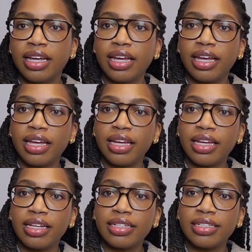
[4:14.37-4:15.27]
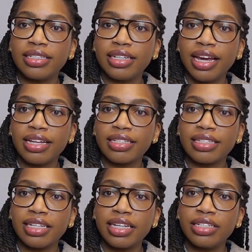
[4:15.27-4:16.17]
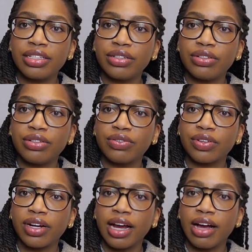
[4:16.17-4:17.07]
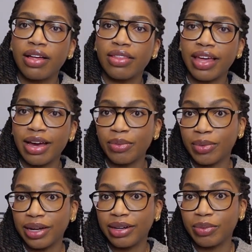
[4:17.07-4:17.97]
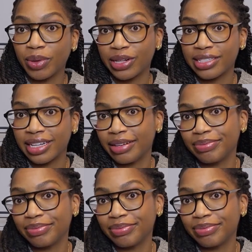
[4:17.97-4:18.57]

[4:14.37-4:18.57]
and yeah, stay tuned for how that one works out.